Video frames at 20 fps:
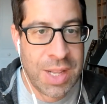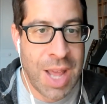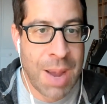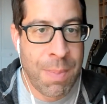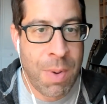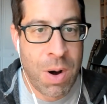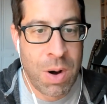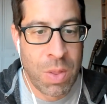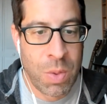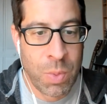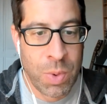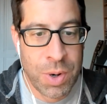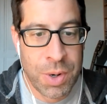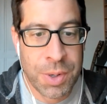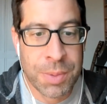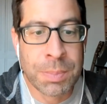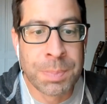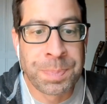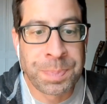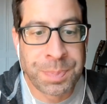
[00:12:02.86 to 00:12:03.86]
in that part of the
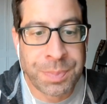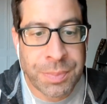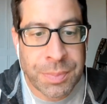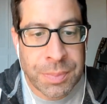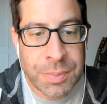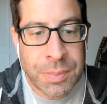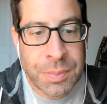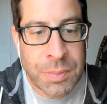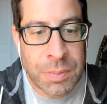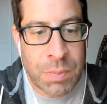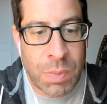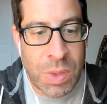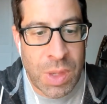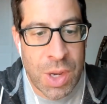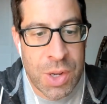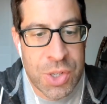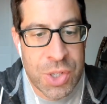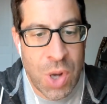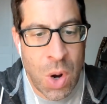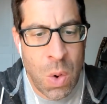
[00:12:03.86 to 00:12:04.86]
world.
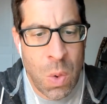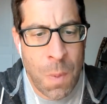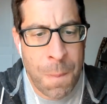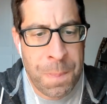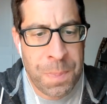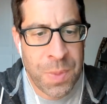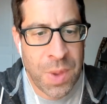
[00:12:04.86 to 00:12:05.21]
So,